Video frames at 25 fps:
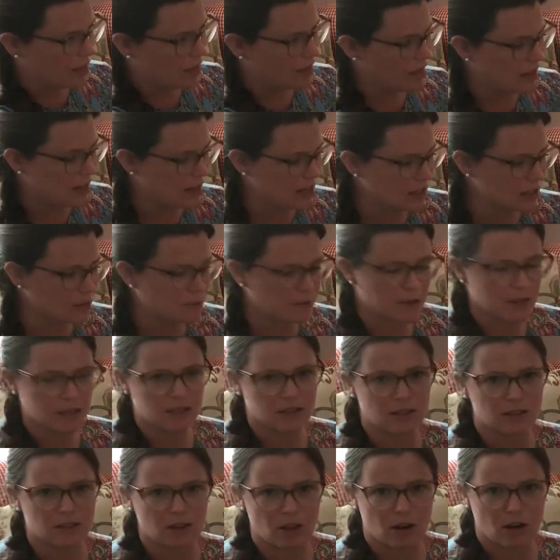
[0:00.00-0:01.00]
These
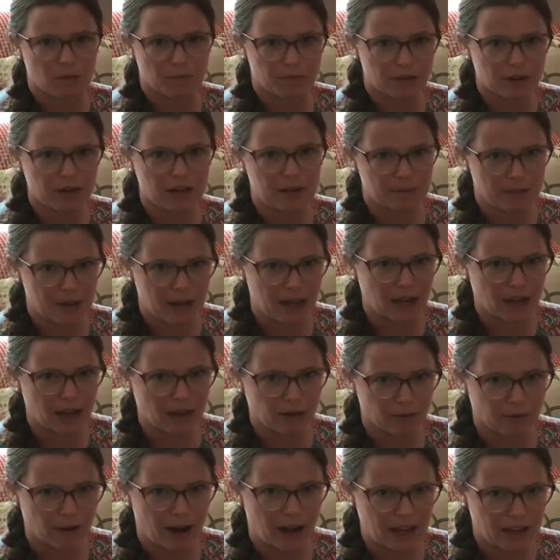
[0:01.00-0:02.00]
pieces are pretty big,
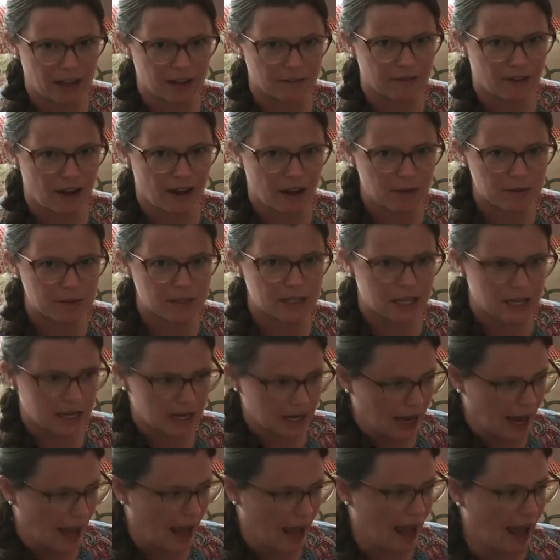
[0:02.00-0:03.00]
right? If I was
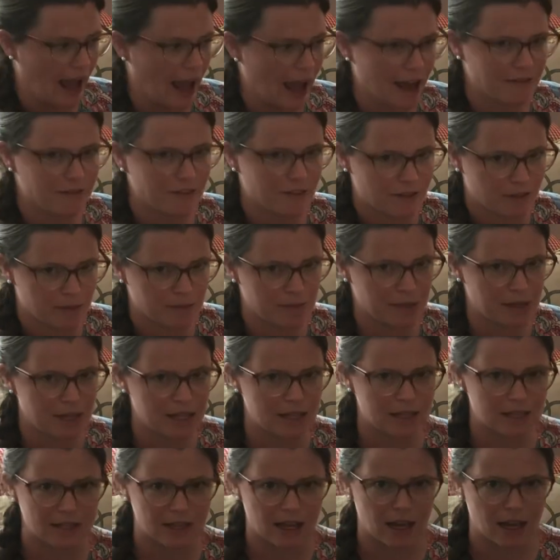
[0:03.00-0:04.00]
eating a half of a
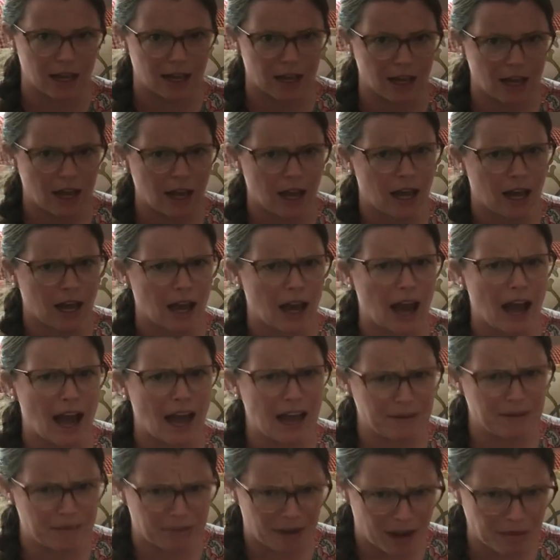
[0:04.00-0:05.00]
pizza,
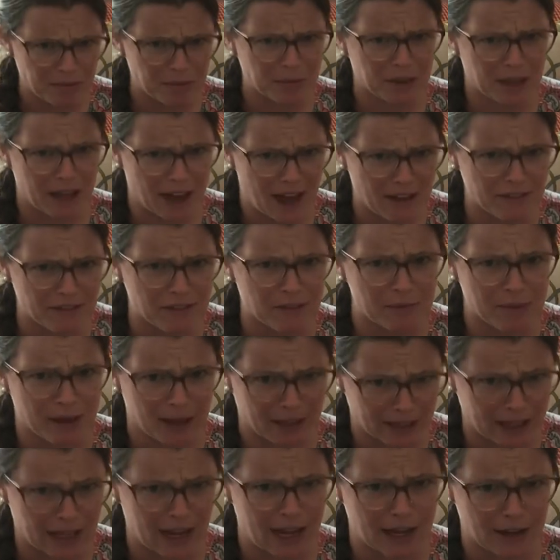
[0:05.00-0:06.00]
I'd probably have a
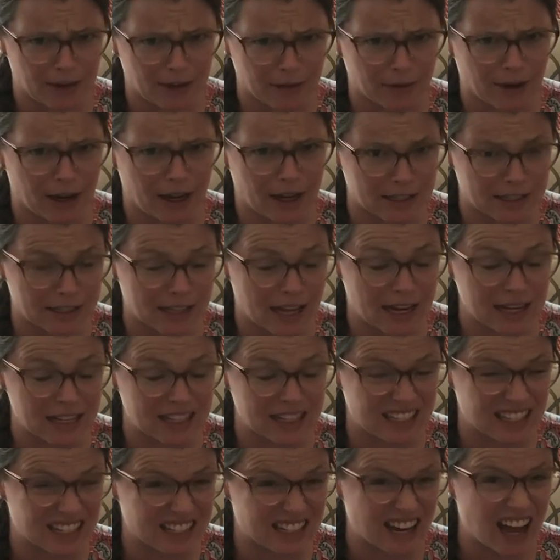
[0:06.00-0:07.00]
bellyache, right? Because that is
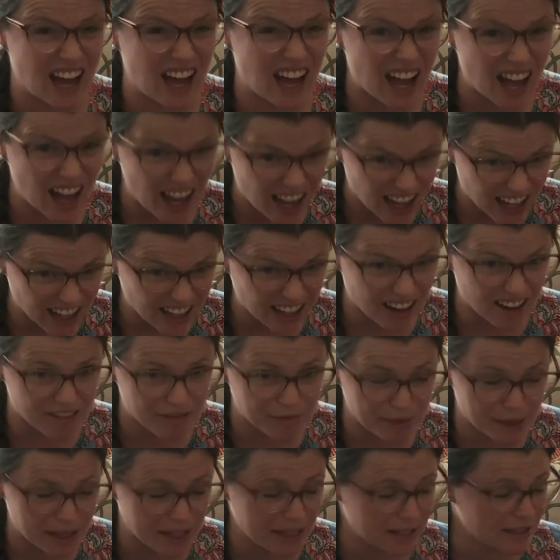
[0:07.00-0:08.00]
a ton of
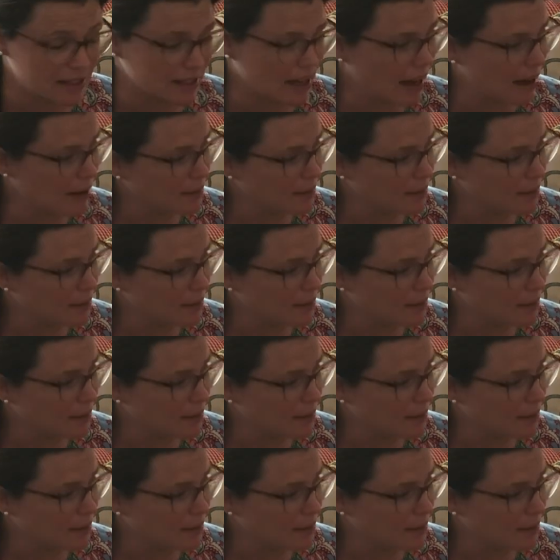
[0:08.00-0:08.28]
pizza.